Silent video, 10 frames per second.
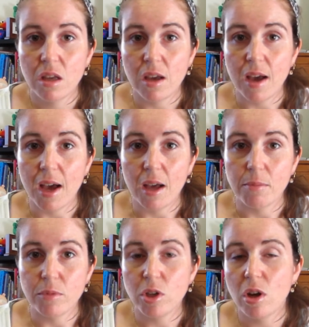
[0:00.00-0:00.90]

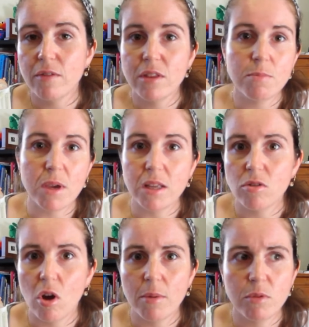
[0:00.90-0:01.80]
There's been
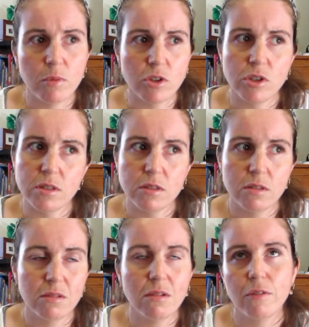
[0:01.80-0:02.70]
times where
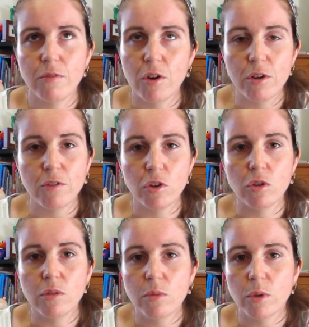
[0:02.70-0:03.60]

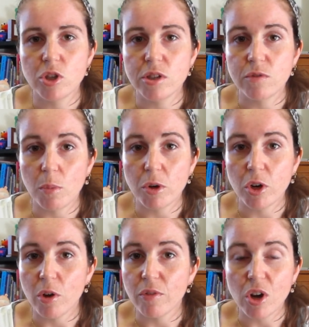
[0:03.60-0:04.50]
where she's vomited
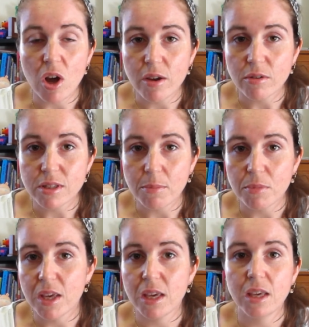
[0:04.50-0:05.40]
overnight or
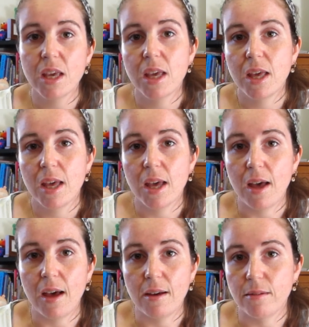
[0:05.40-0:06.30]
something.
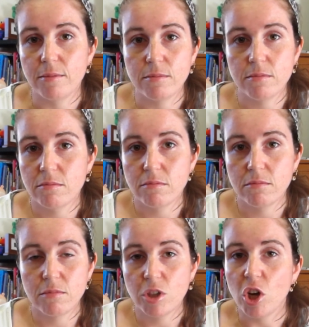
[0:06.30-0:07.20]

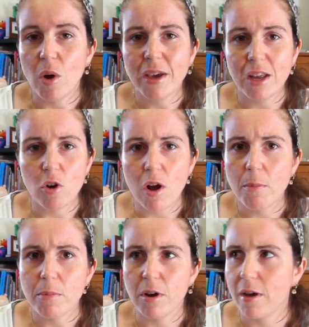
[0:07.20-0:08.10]
I get her
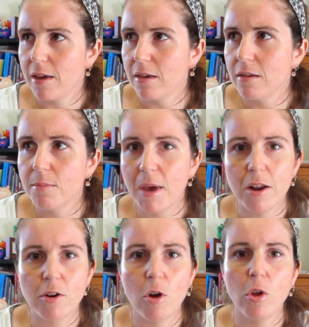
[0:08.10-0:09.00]
up and I
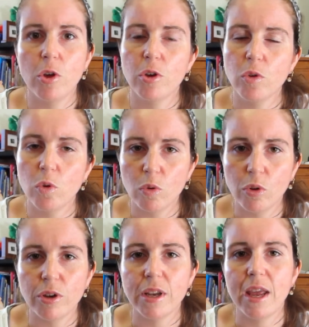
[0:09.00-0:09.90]
Panadol her, cool
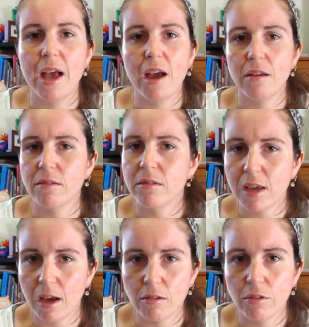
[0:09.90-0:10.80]
her down,
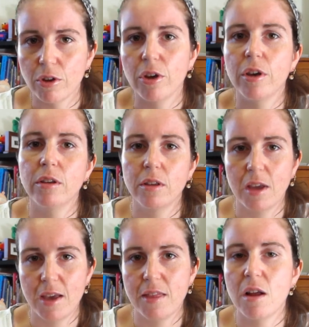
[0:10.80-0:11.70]
cuddle her,
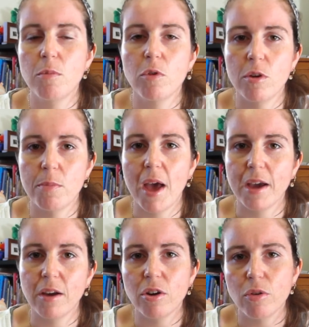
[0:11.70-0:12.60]
and then I put her
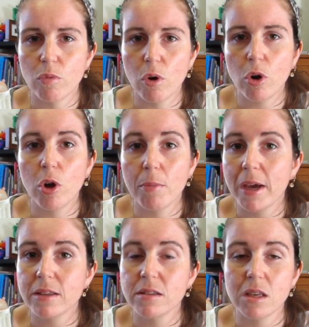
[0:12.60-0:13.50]
back. I don't rock her
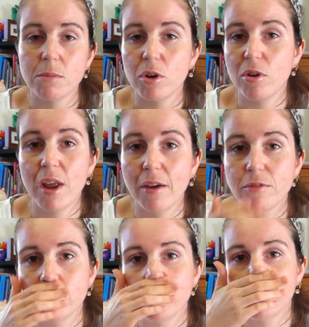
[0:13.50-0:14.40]
back to sleep. I don't
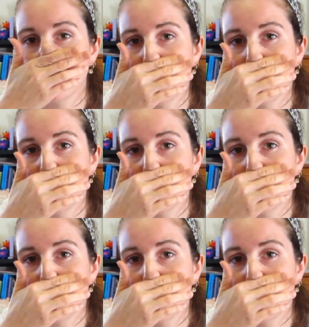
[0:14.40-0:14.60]
have to.